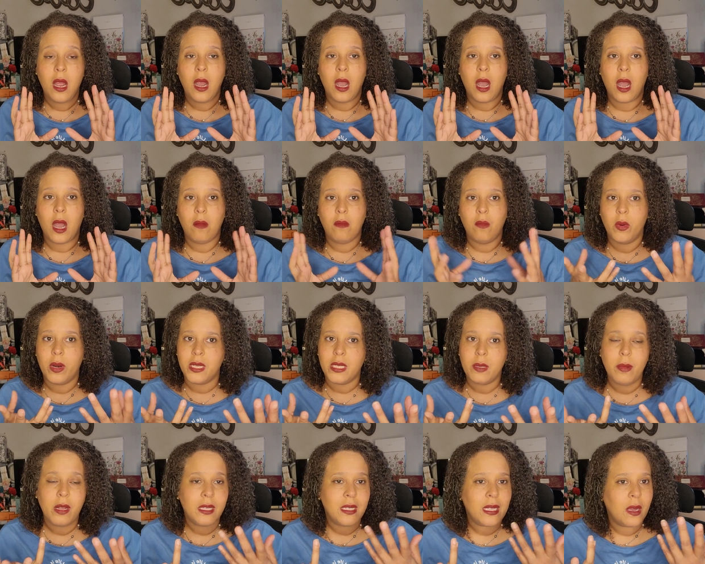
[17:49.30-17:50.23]
um, what it
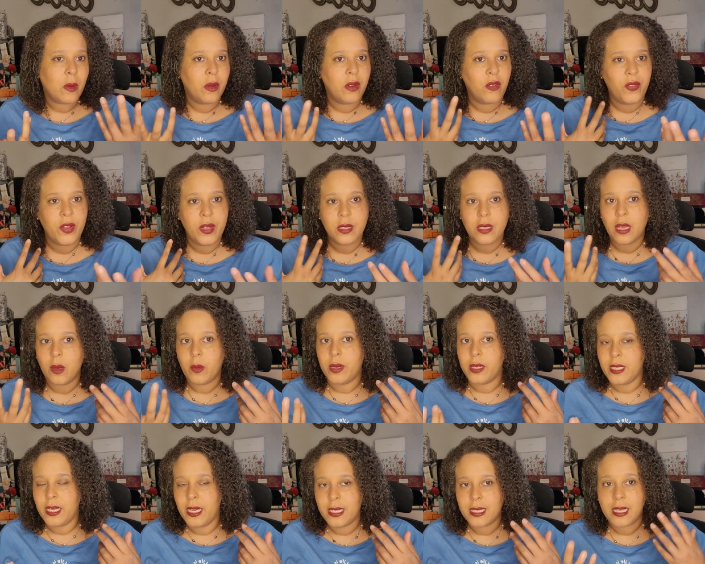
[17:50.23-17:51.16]
smells like what it feels like what
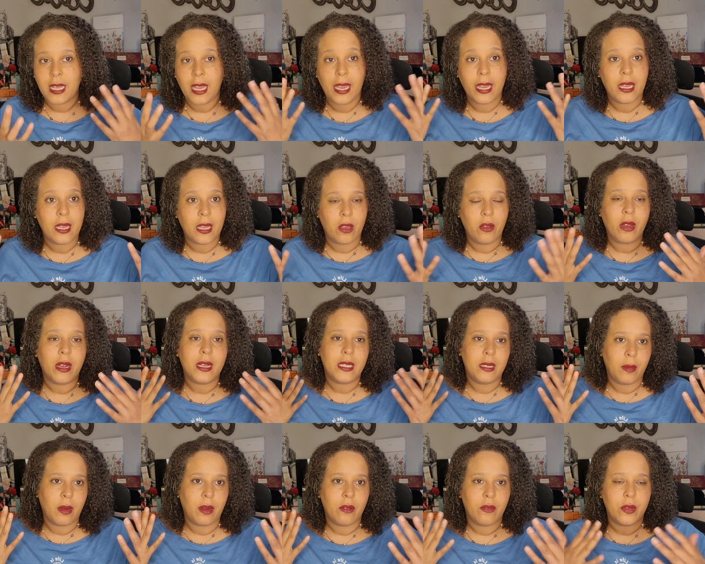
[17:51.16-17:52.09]
it tastes like like you guys
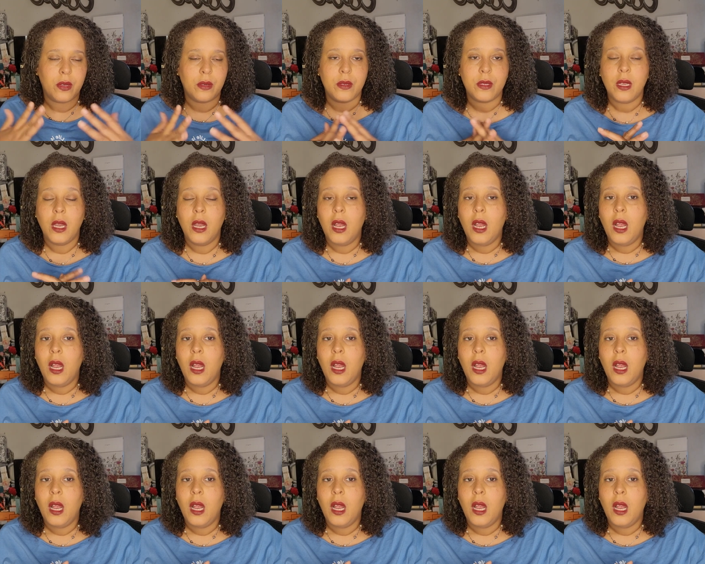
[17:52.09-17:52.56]
see my reviews